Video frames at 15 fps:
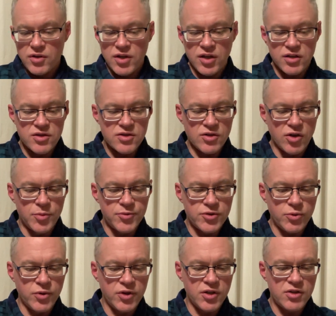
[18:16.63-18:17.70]
in Psalm
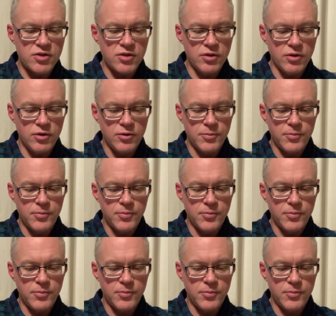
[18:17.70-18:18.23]
22.